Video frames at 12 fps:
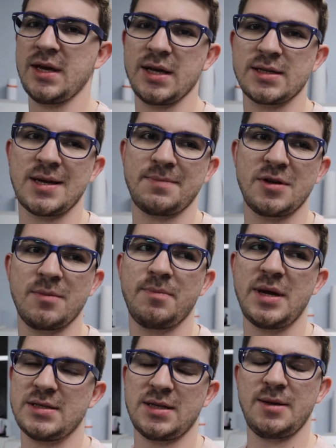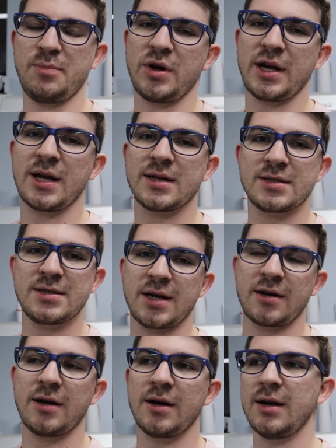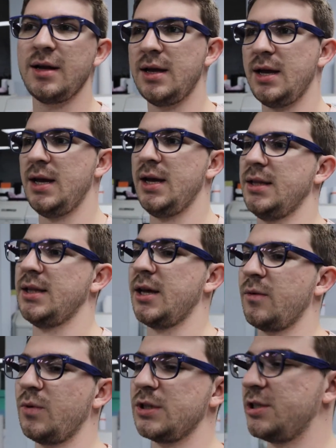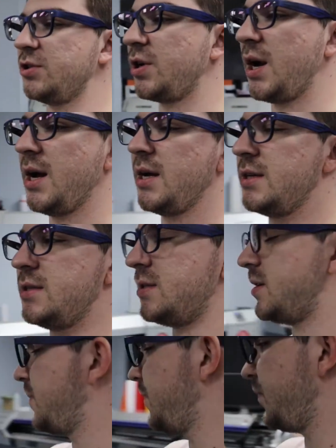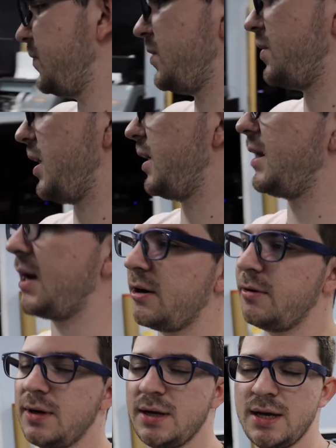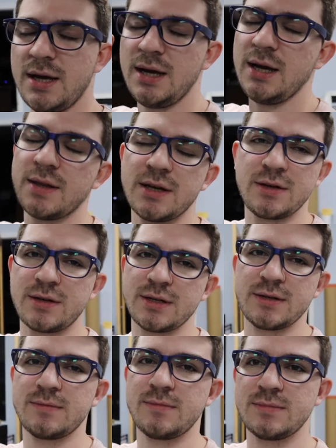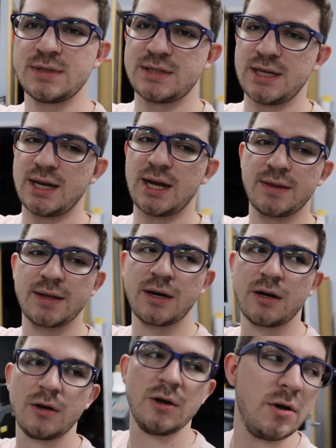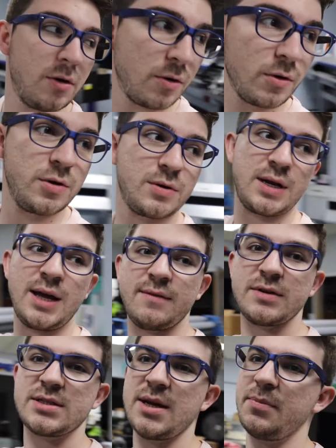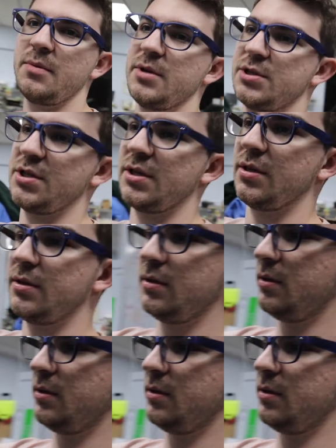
except you're basically printing on a sticker. And then once it dries, you cut it out, and then you can stick it on there. Or you can have a separate machine,